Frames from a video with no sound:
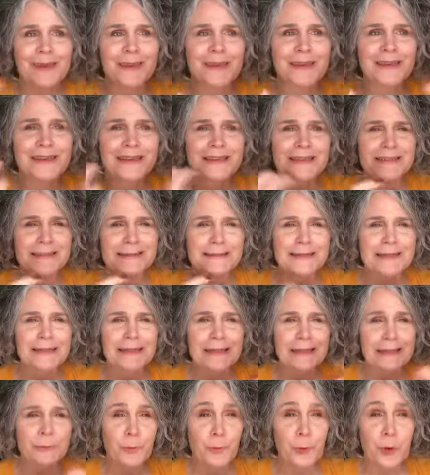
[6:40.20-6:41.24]

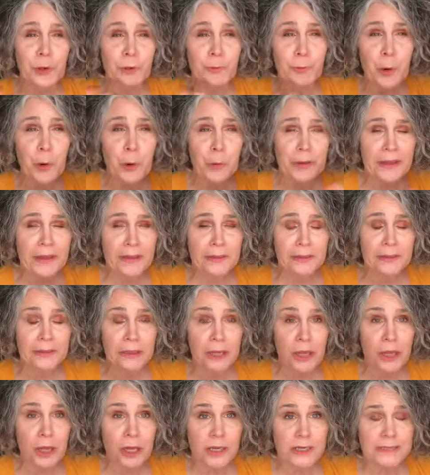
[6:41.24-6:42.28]
it won't get
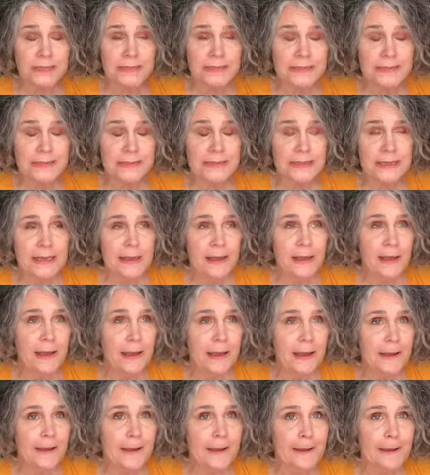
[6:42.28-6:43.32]
lost
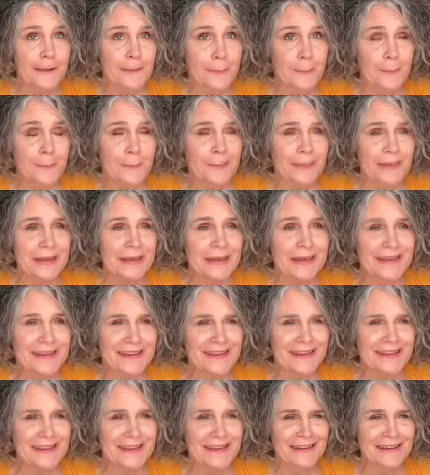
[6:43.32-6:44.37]

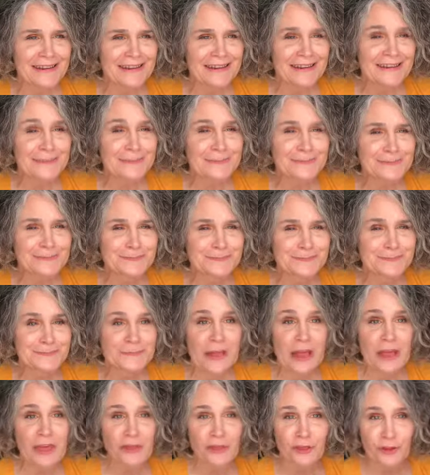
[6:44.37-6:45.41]
in
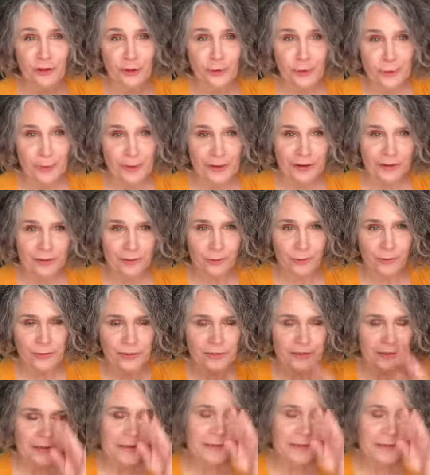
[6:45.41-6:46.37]
the crowd.